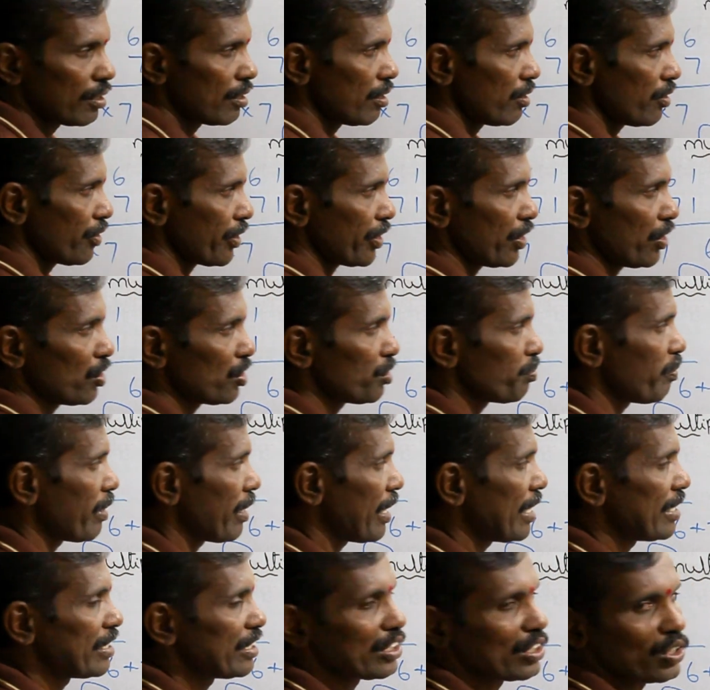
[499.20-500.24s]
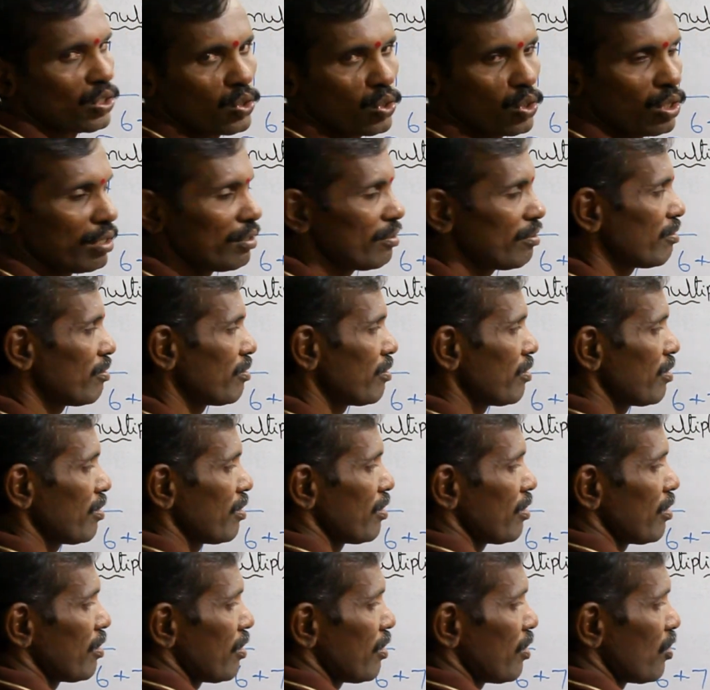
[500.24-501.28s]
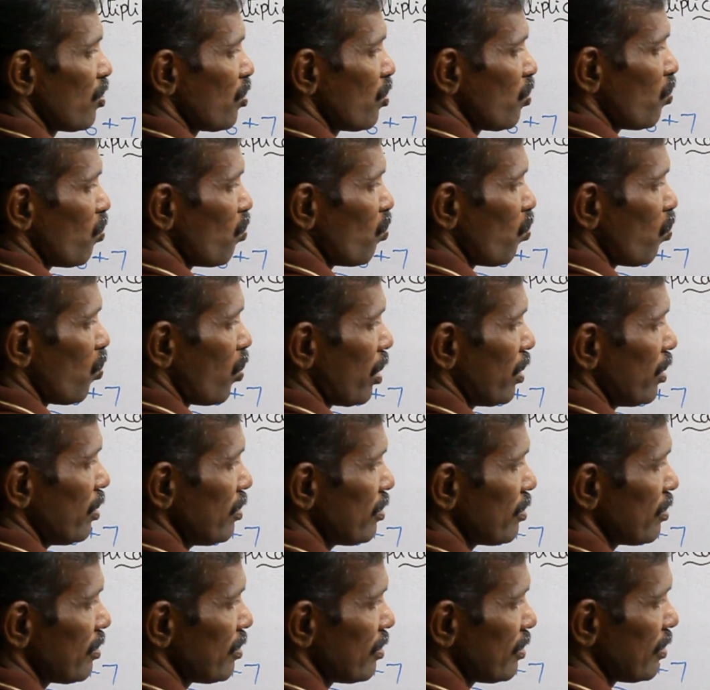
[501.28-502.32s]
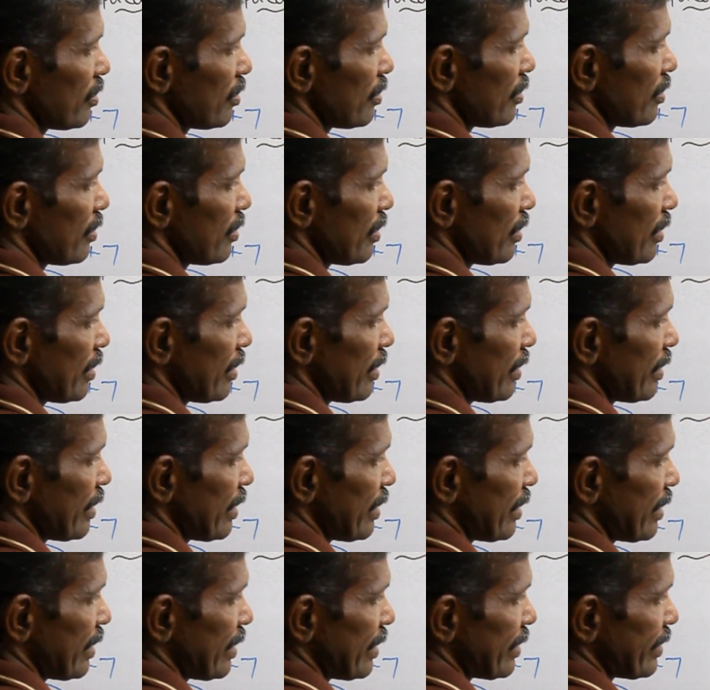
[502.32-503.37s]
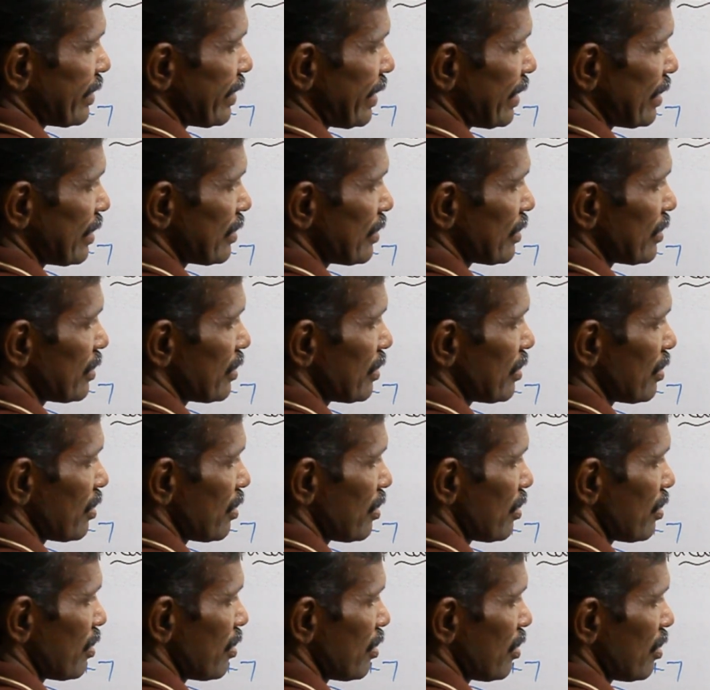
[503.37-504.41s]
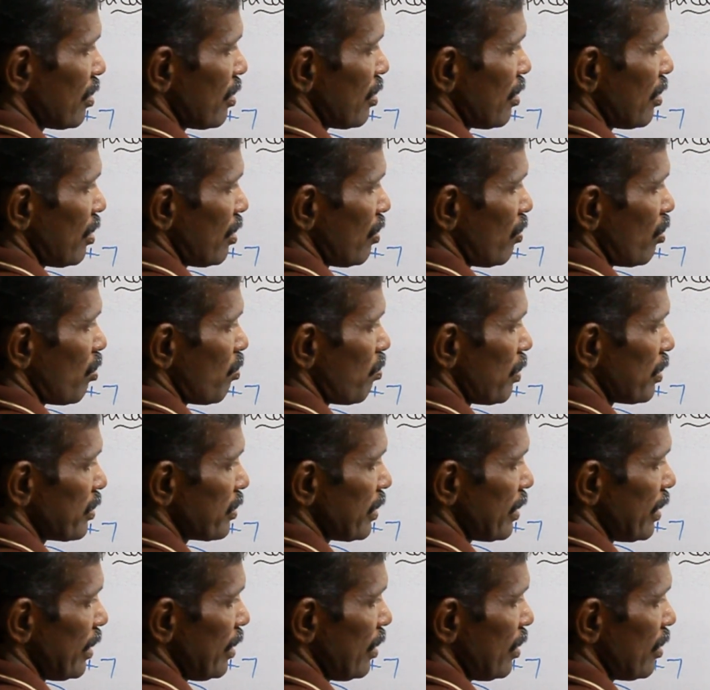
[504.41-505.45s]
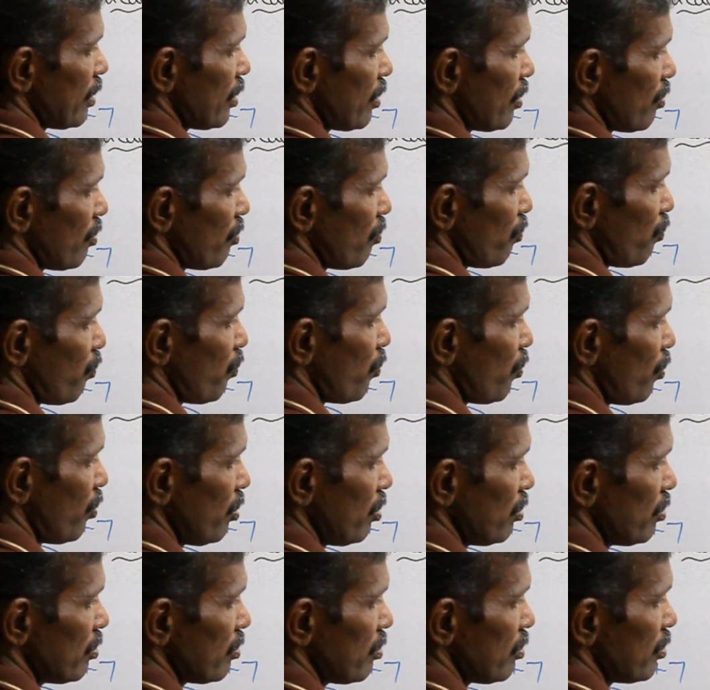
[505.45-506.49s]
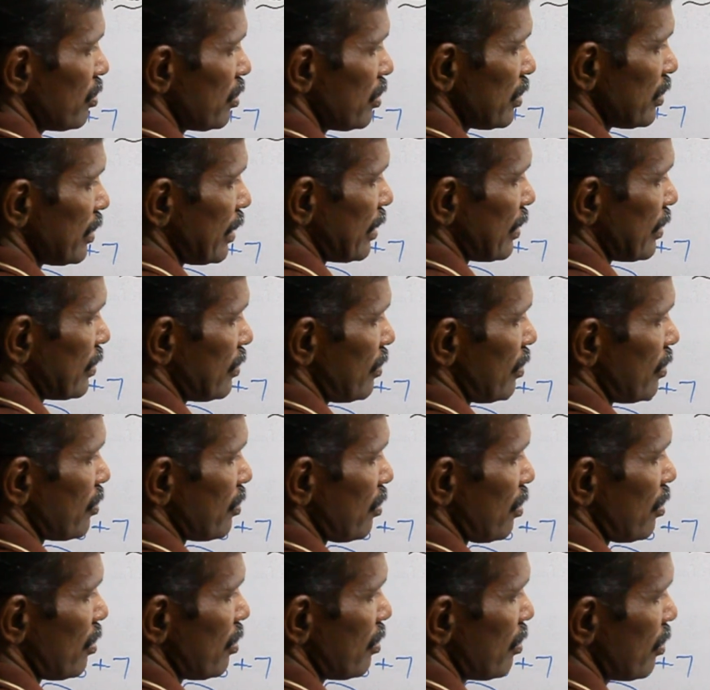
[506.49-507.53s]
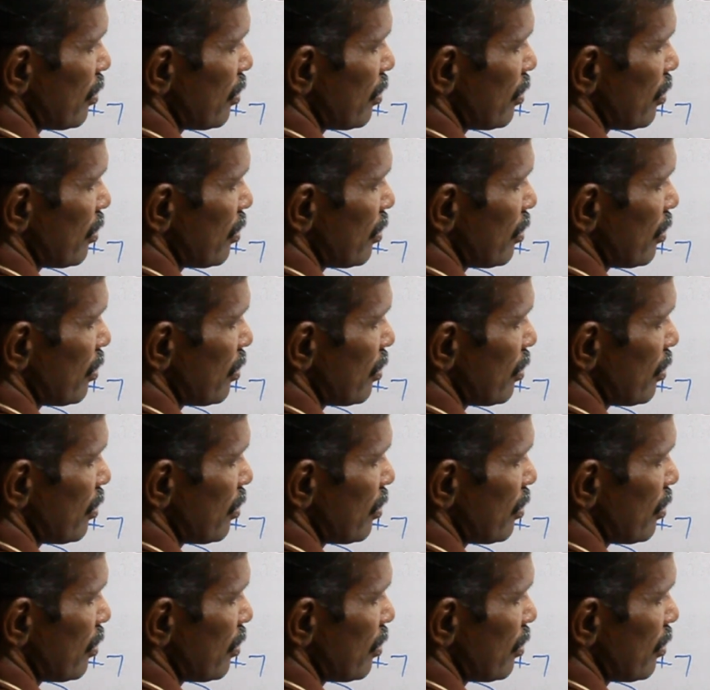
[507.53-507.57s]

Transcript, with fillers: Now again is balancing rule. one, six, one plus three, four, six. That's all.